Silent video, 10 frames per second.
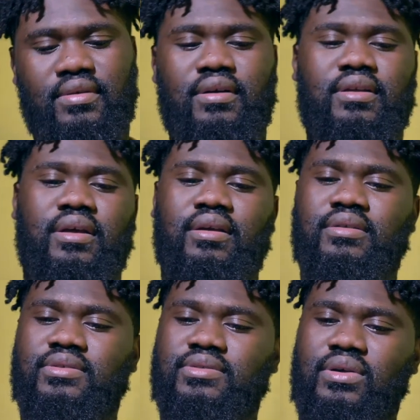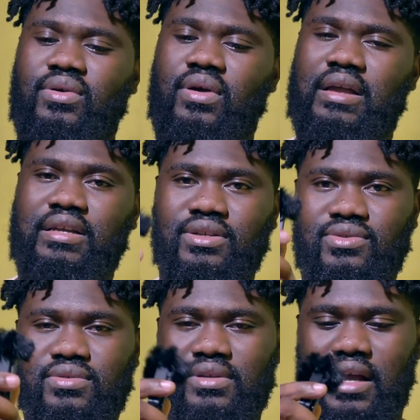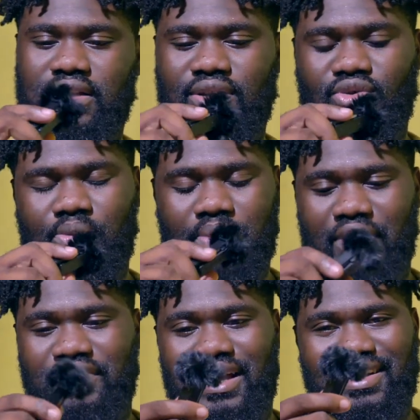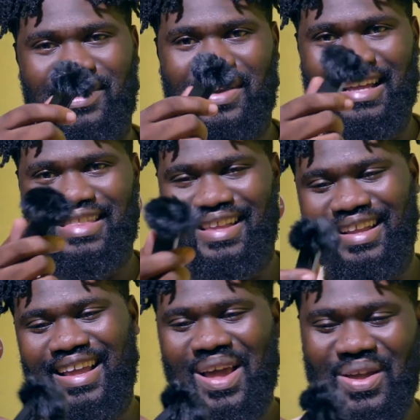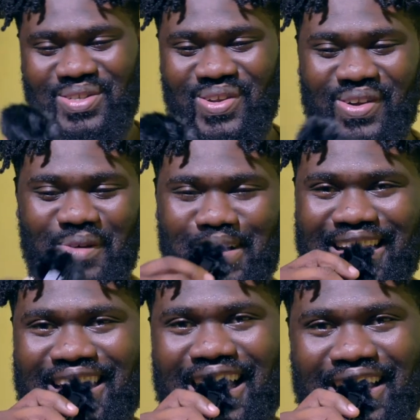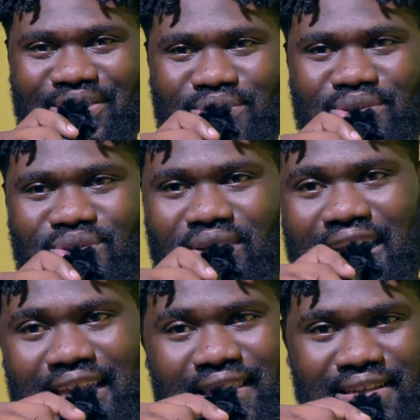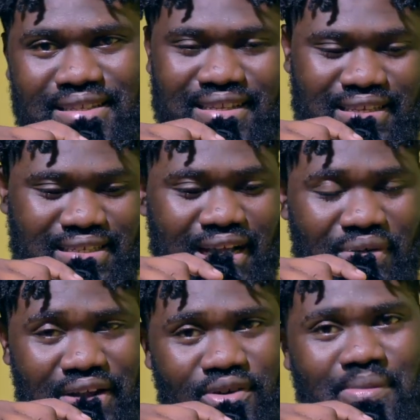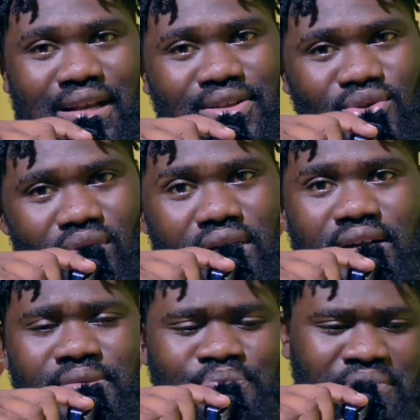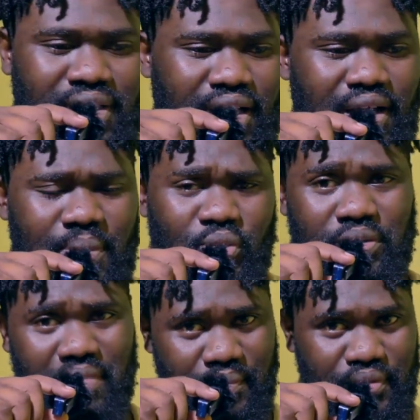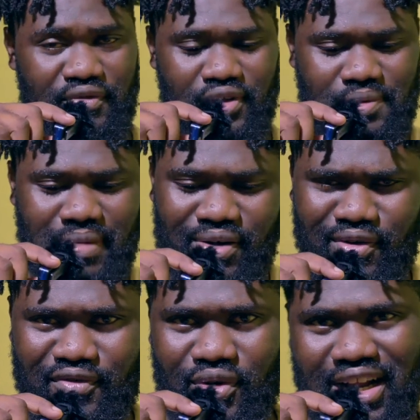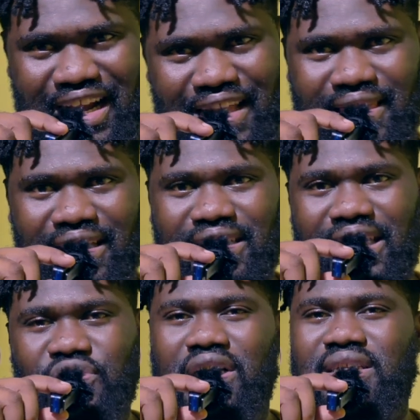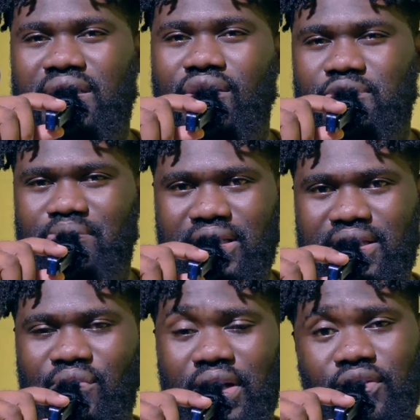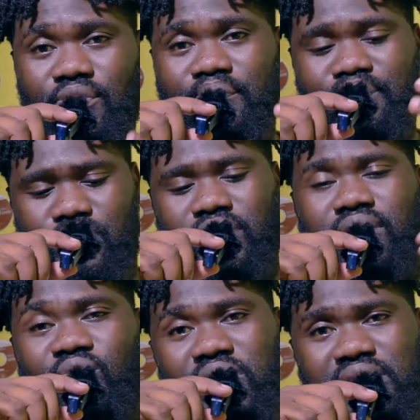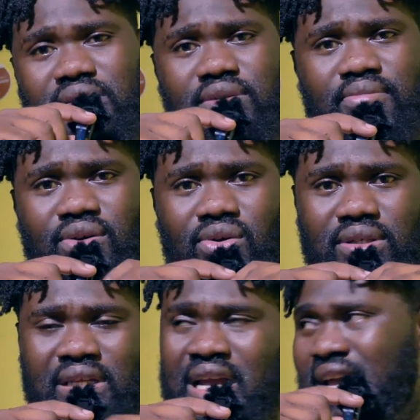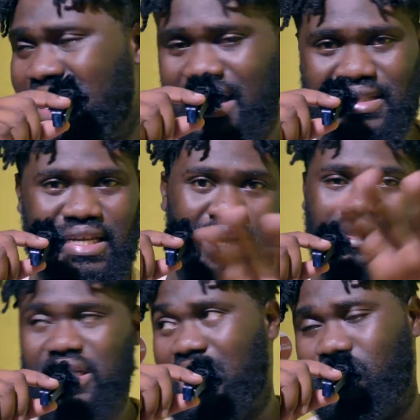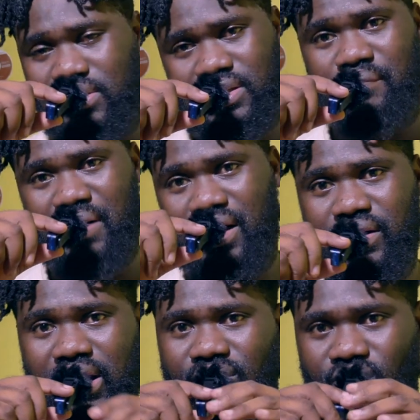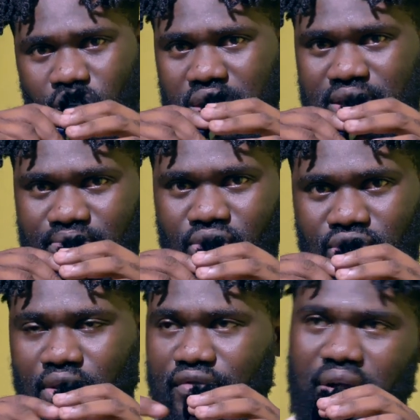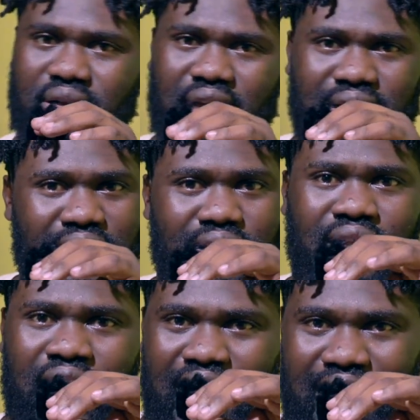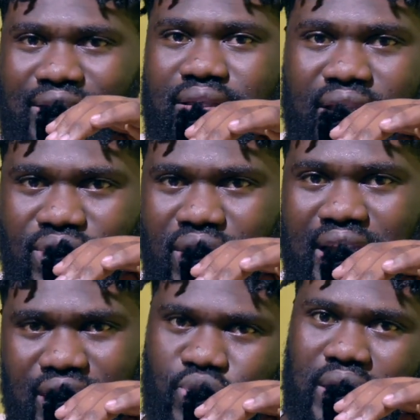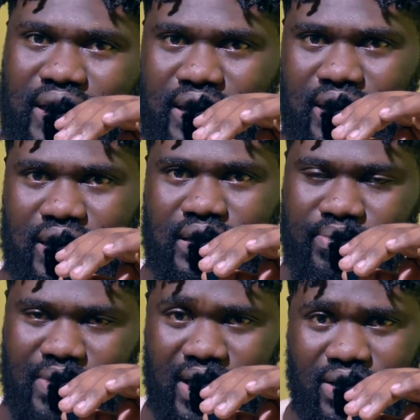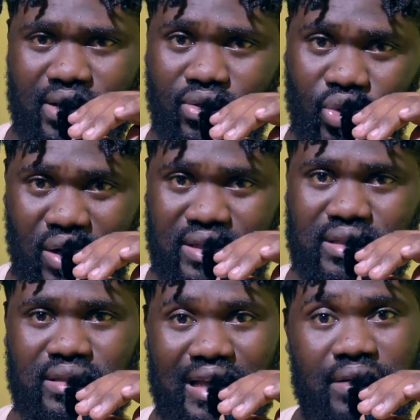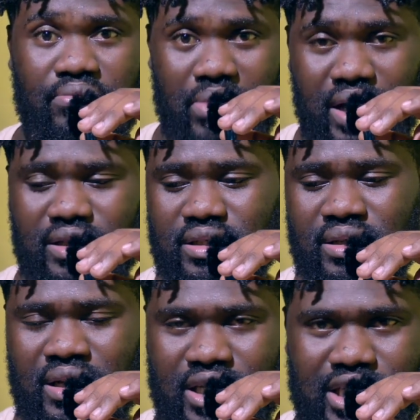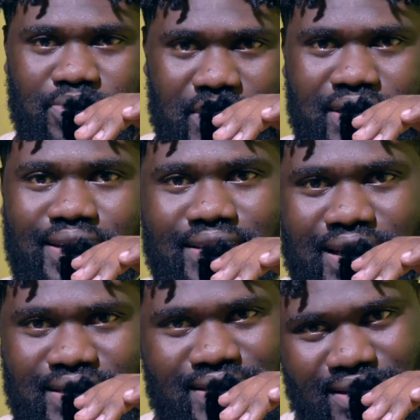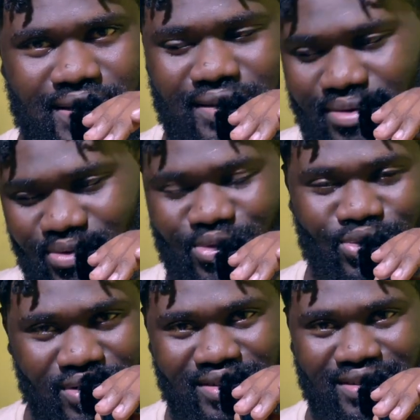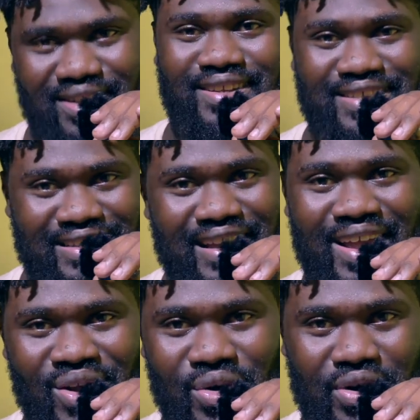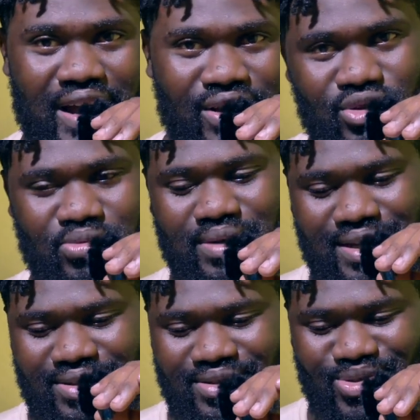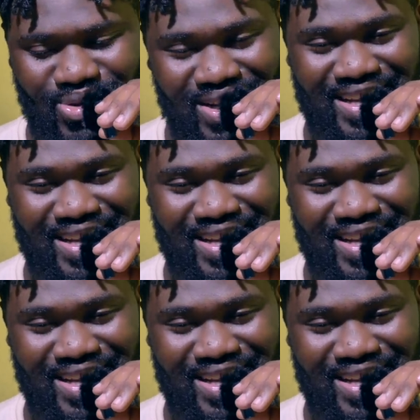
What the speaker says: Okay, so I just hope I've done the right thing. So normally I used to talk like this. This is how I normally talk with my previous microphone, and I think it actually sounds better when you put the windshield, because it cuts out the background noise most often, and then I don't think you can actually hear the background noise that much, especially that chicken who is crying to be killed. So